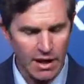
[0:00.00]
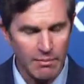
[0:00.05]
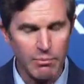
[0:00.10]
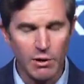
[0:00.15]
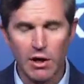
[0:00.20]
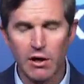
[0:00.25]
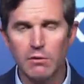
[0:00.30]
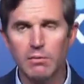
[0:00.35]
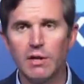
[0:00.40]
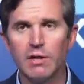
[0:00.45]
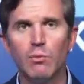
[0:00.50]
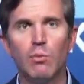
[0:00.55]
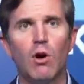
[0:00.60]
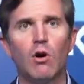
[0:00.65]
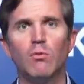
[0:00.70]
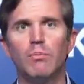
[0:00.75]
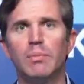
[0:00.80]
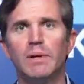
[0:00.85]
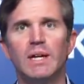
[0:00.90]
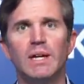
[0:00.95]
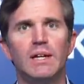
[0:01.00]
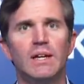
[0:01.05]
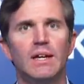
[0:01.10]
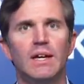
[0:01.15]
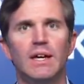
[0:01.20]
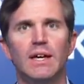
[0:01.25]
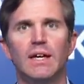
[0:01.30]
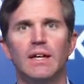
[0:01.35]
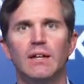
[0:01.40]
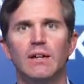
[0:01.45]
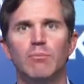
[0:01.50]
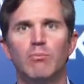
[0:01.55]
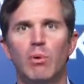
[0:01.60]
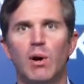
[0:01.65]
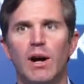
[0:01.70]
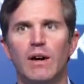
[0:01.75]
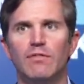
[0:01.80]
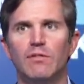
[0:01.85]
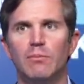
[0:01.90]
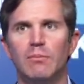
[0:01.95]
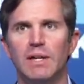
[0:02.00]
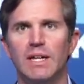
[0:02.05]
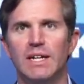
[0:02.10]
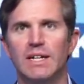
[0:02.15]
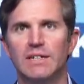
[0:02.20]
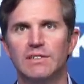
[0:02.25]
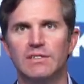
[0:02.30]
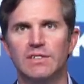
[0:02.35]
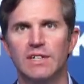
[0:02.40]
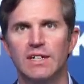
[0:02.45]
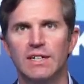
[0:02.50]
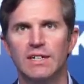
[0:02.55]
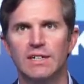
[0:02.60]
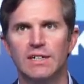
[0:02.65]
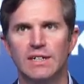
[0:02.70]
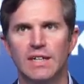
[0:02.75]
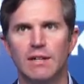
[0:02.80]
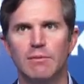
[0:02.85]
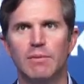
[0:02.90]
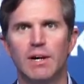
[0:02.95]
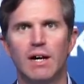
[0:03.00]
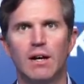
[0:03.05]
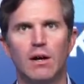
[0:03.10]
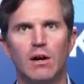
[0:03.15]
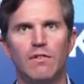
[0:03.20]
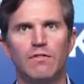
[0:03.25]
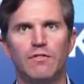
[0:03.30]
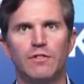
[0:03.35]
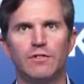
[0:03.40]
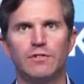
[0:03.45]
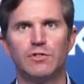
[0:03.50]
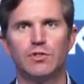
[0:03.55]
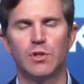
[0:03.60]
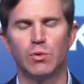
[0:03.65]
I probably won't be in private meetings in my office.